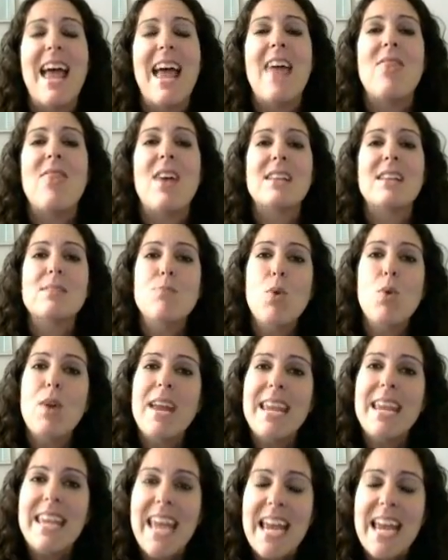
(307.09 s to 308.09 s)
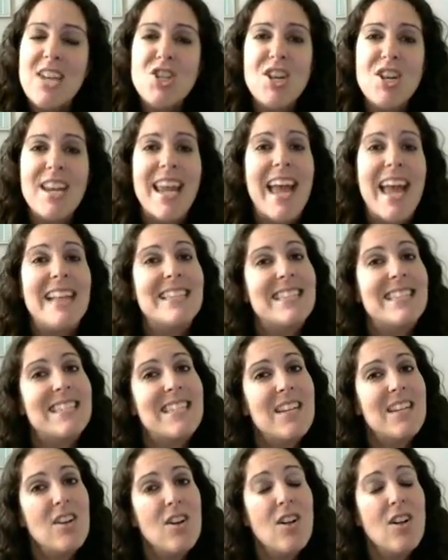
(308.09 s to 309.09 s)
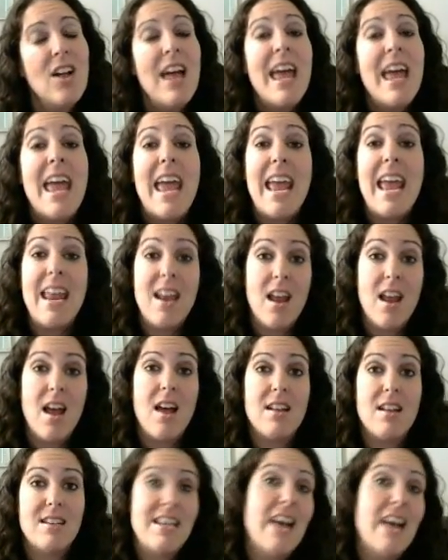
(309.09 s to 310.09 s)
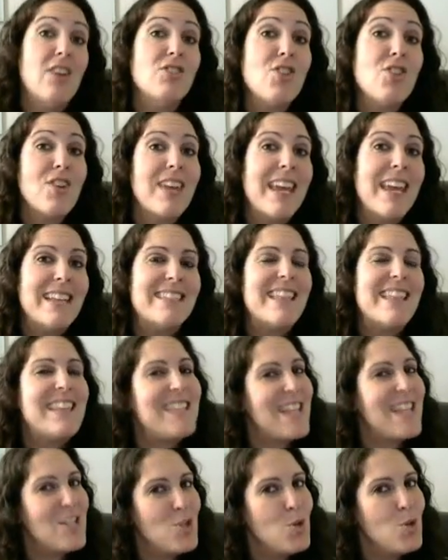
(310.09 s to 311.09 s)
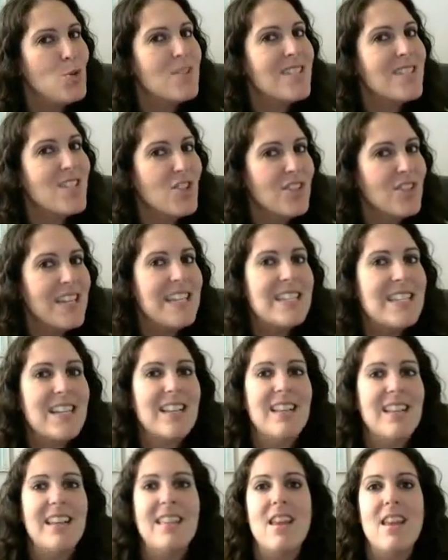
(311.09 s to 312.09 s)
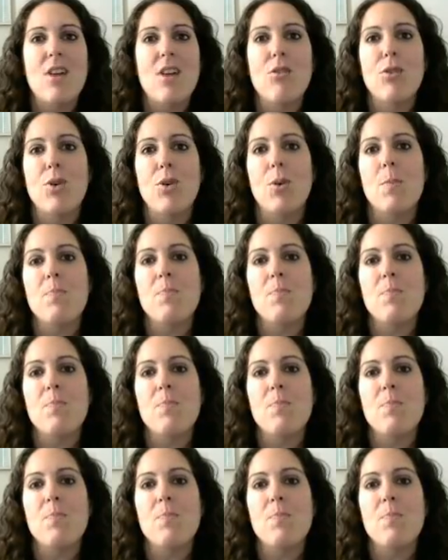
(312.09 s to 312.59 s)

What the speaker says: That's more engaging, and still it tells our kids that they do still need to clean their room.